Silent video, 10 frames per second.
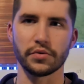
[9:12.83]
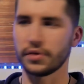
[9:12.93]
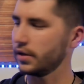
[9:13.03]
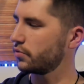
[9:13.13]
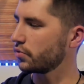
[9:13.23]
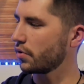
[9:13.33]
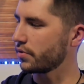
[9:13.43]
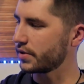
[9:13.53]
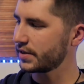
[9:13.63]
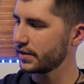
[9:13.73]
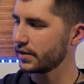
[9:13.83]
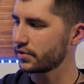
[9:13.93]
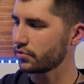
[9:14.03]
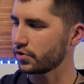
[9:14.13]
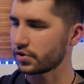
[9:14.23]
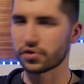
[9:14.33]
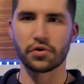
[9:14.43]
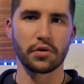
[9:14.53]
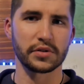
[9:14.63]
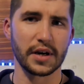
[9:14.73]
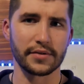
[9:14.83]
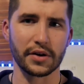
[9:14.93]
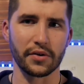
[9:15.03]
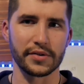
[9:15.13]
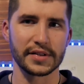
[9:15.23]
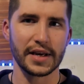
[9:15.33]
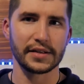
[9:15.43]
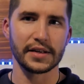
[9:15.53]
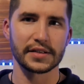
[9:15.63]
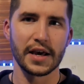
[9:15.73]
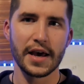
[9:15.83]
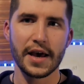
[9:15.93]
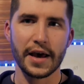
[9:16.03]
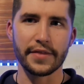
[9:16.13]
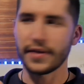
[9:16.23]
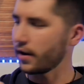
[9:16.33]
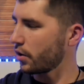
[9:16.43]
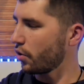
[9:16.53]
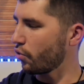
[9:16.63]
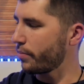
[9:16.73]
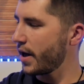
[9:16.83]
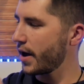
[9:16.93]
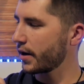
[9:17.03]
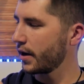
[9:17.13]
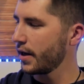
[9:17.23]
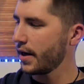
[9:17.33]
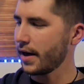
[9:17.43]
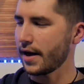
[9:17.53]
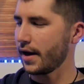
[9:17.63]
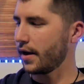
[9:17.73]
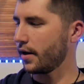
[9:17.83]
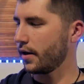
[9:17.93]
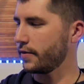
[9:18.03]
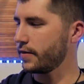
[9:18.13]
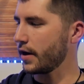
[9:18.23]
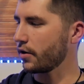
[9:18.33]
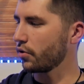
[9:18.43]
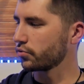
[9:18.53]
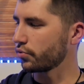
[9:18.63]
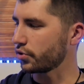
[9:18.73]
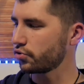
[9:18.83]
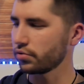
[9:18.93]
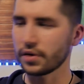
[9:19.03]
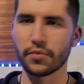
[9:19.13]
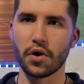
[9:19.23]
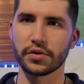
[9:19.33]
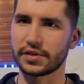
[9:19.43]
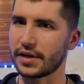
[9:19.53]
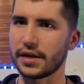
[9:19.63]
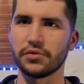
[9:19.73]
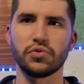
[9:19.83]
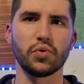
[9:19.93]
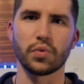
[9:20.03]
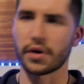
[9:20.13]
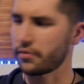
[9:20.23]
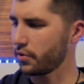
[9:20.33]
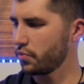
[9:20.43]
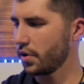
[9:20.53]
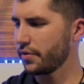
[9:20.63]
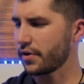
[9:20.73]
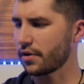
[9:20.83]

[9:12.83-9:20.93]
You need to go in the settings, you just scroll down and go in the settings, and then go back, and then go to the shooting modes and do whatever you want.